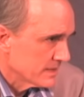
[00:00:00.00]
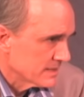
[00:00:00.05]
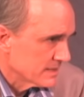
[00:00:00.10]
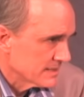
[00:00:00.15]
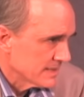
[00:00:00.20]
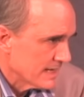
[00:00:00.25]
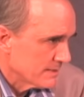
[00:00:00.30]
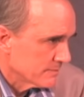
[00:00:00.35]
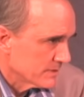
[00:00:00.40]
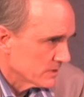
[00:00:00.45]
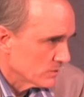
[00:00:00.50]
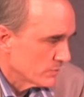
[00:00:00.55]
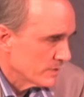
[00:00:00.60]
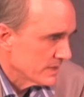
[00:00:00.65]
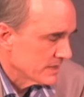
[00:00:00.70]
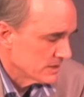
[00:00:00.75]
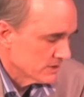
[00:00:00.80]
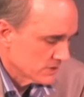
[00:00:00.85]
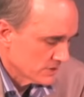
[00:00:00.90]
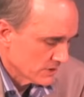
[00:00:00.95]
statement, we
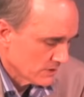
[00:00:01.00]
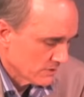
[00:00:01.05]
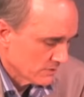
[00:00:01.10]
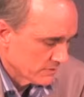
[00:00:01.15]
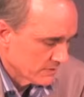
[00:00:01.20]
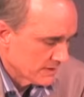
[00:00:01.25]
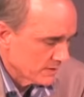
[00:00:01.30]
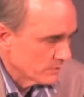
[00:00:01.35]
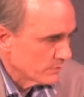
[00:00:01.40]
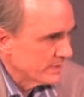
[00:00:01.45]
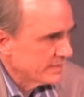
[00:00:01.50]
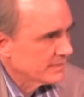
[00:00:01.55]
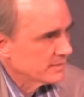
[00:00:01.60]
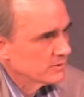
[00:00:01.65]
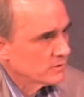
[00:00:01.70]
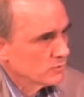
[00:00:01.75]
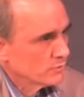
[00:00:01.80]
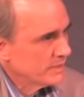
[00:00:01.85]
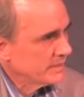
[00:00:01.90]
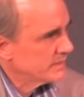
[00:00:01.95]
can show that we
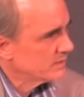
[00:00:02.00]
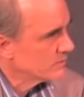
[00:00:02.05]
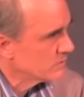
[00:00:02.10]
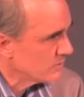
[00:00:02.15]
can we can